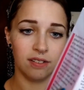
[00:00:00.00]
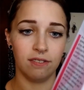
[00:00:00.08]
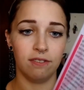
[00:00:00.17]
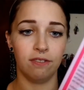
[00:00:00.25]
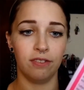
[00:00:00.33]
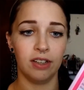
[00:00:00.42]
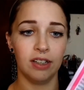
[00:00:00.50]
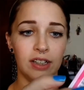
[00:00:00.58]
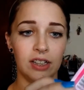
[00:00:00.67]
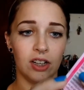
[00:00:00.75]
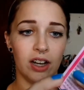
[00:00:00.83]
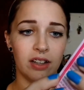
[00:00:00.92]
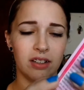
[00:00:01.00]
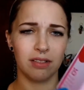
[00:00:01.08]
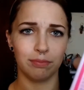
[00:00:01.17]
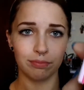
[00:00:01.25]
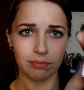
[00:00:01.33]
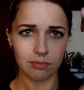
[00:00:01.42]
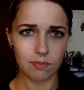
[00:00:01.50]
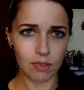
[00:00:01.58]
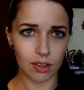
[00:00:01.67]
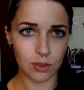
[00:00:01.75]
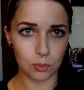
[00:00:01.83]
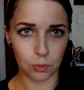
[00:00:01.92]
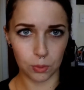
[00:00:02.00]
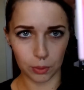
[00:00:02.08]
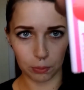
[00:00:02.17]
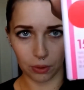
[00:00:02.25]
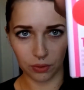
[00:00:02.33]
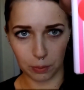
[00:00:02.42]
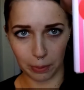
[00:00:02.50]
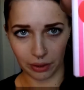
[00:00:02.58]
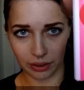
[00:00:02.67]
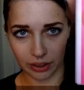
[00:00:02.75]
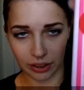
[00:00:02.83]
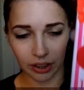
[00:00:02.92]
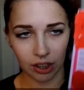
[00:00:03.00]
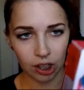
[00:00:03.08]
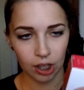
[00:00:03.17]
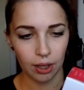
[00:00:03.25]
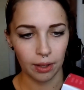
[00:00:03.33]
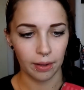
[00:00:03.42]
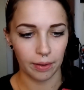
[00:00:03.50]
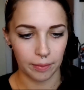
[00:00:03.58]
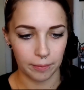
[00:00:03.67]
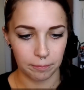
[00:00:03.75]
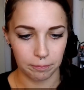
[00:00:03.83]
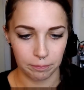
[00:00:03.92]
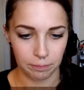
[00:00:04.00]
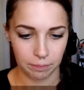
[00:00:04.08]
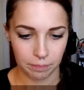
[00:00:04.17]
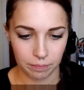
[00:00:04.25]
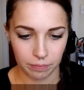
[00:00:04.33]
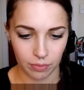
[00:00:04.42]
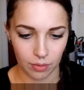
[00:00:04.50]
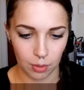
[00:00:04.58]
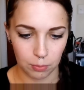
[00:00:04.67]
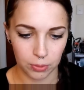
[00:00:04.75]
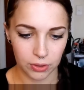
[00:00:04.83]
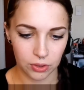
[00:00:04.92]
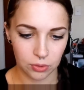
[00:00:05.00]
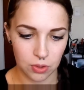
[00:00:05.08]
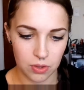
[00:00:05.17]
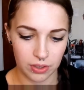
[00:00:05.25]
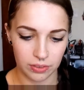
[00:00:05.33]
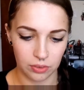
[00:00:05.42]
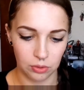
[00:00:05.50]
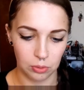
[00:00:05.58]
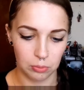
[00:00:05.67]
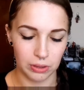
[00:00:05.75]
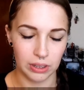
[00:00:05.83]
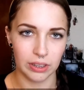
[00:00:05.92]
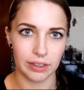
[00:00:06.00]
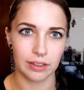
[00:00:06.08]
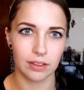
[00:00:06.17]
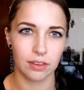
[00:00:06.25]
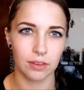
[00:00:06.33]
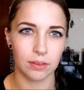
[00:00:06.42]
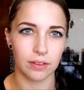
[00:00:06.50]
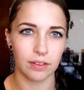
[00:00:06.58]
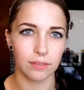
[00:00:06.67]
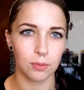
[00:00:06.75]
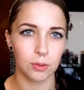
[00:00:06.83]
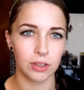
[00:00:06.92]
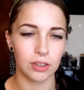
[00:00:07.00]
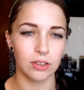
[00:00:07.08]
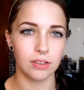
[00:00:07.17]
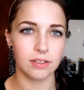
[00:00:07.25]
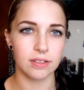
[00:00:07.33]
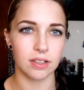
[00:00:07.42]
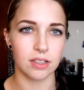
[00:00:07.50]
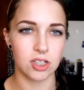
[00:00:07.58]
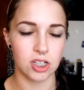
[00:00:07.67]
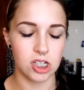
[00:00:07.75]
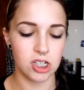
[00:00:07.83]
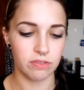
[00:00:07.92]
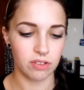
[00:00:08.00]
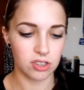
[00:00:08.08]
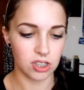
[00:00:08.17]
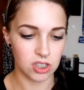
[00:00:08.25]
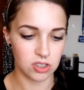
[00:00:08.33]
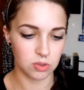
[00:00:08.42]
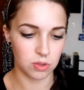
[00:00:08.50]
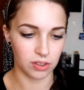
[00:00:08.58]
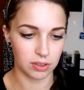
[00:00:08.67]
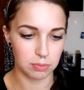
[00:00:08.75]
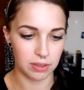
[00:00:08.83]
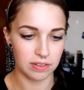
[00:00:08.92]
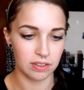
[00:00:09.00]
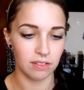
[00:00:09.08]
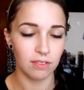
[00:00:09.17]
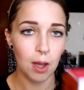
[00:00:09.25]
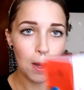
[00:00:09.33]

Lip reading: Fairly Light. It's waterproof apparently. I'm pretty sure these are normally like $30 or $40, like Chichi foundation is quite expensive,